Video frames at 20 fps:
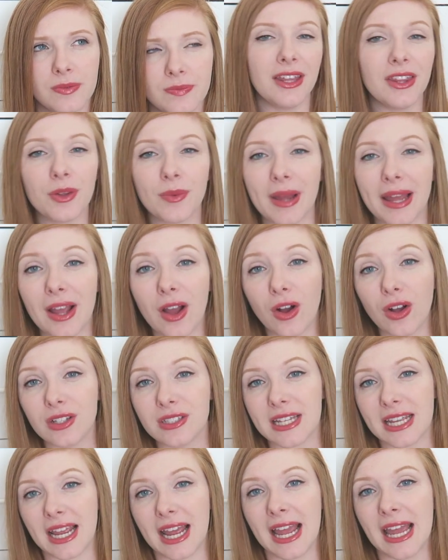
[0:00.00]
Either way, all
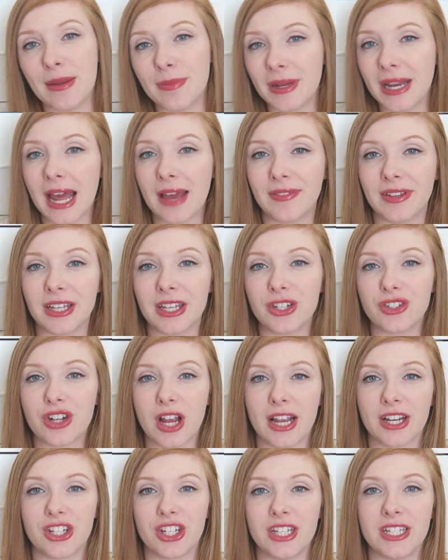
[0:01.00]
day I had been having
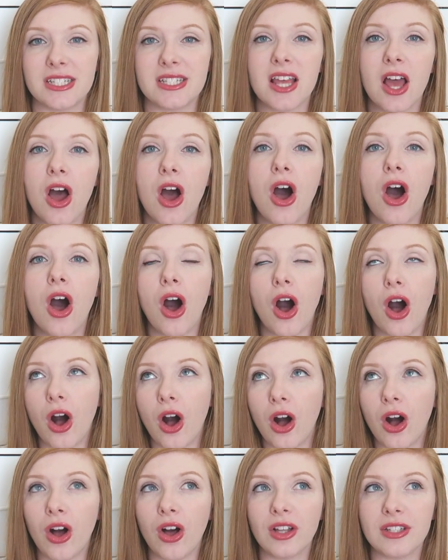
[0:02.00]
contractions
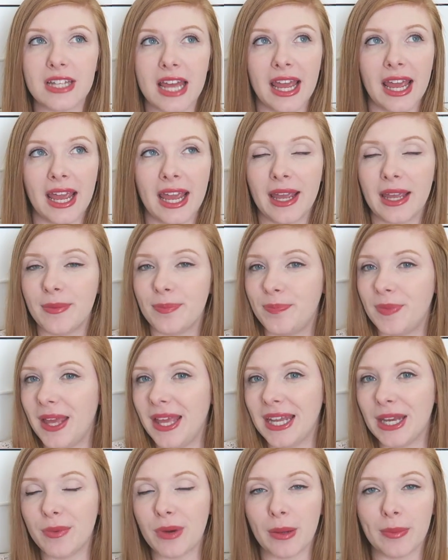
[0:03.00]
all day,
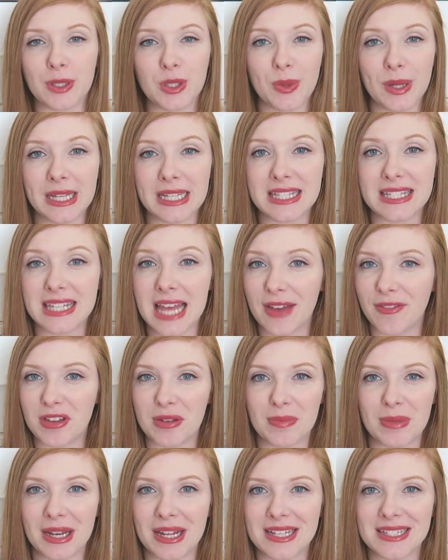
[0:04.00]
anywhere between
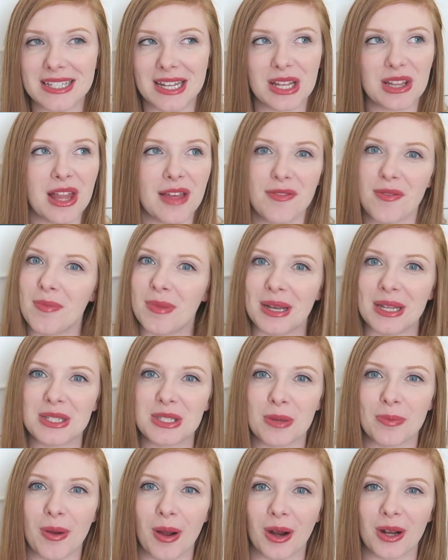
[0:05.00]
7 minutes and 11
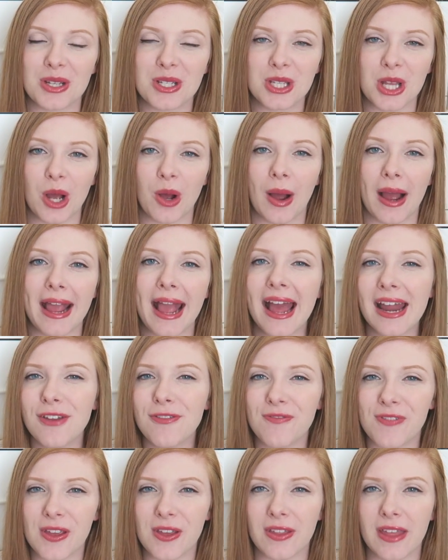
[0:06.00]
minutes apart. So I had a
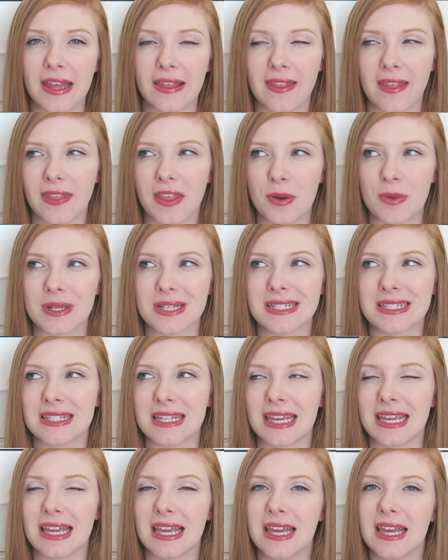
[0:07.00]
feeling that there was
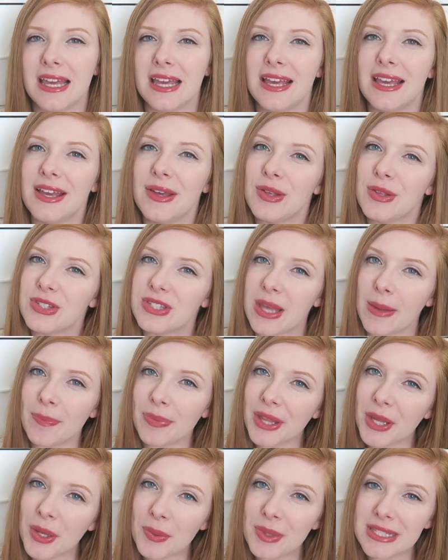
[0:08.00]
like
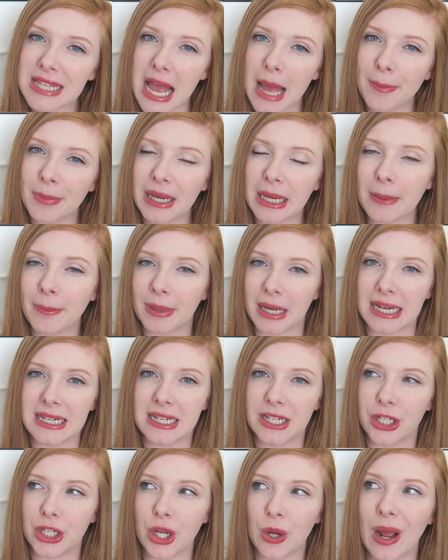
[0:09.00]
something was happening, but I
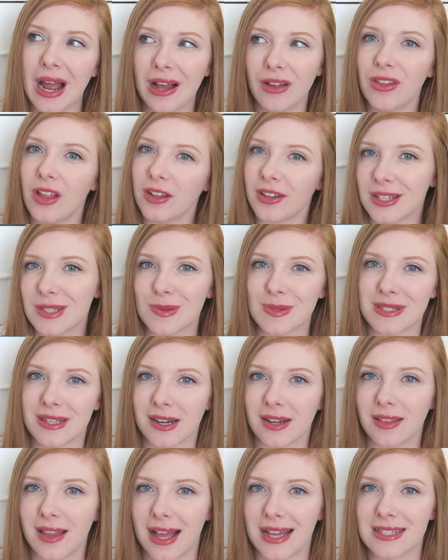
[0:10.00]
didn't know how long this was
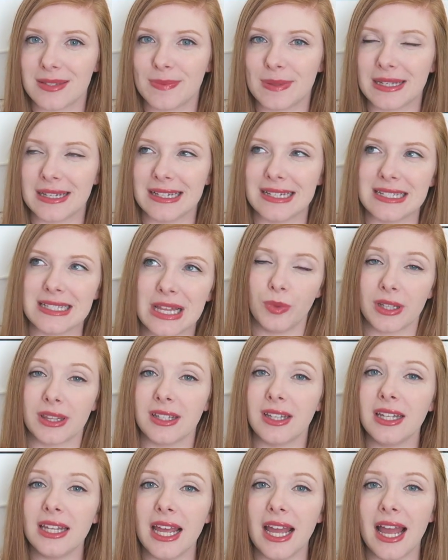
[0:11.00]
gonna last because with
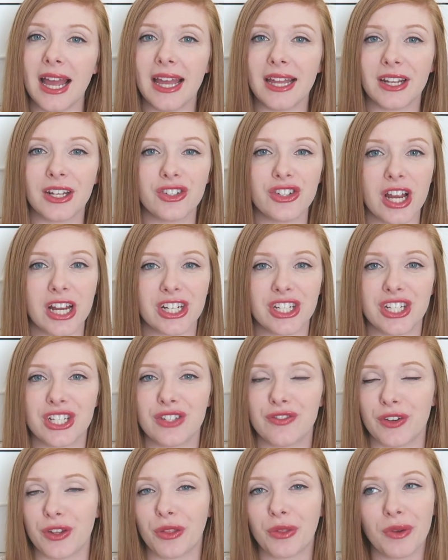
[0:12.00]
Lily, I had contractions
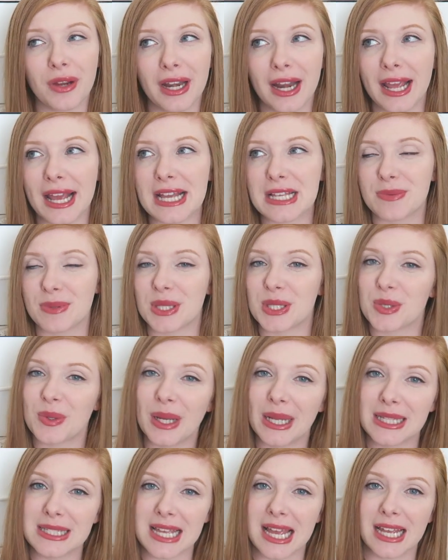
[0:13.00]
for three days. With the
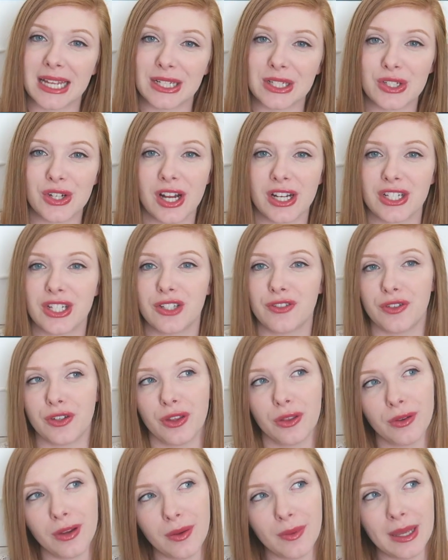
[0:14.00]
twins, I had contractions for
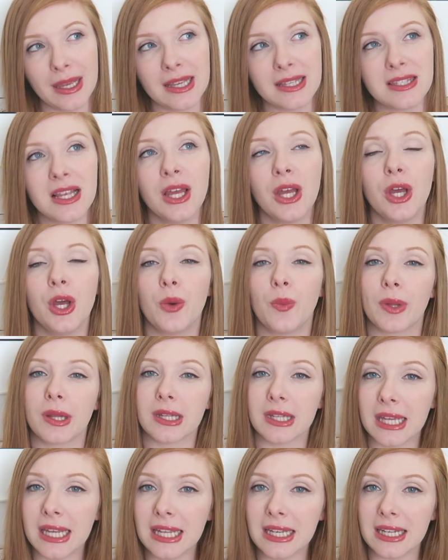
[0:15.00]
three weeks. With
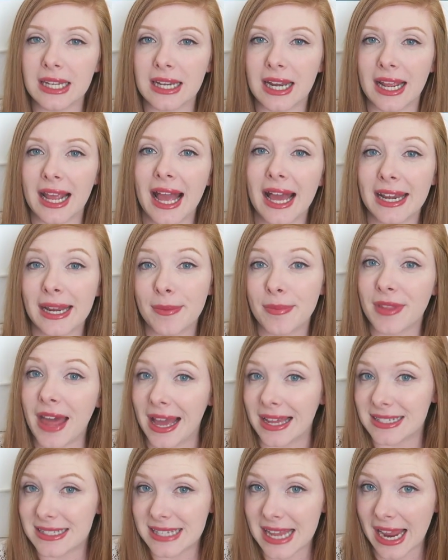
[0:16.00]
Landen, I had him
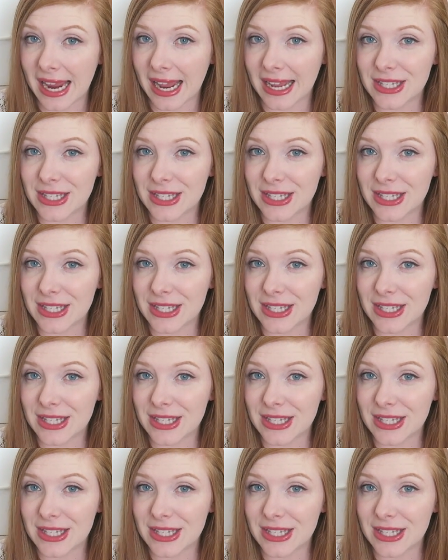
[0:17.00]
that day.